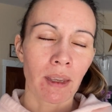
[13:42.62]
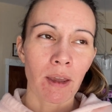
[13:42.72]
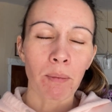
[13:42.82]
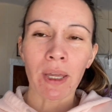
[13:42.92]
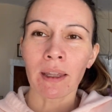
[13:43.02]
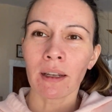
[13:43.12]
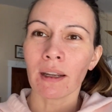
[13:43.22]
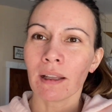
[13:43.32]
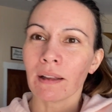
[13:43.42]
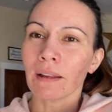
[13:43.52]
But
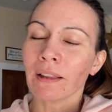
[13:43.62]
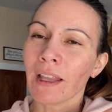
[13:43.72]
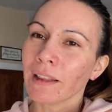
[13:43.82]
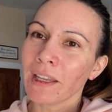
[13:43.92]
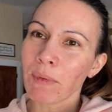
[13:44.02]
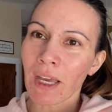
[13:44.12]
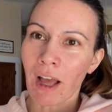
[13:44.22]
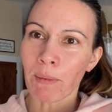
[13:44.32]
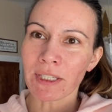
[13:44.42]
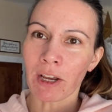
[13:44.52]
leave me a
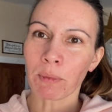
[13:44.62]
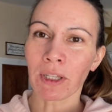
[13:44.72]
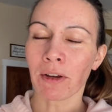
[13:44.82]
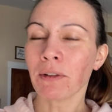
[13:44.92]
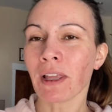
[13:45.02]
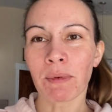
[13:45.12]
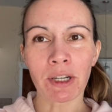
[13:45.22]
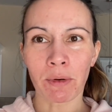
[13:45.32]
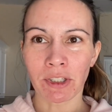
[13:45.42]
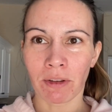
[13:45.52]
comment down below. Let me know
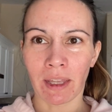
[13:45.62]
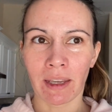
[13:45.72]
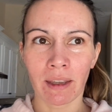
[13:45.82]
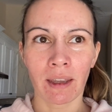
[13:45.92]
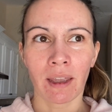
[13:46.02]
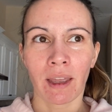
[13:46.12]
what you think.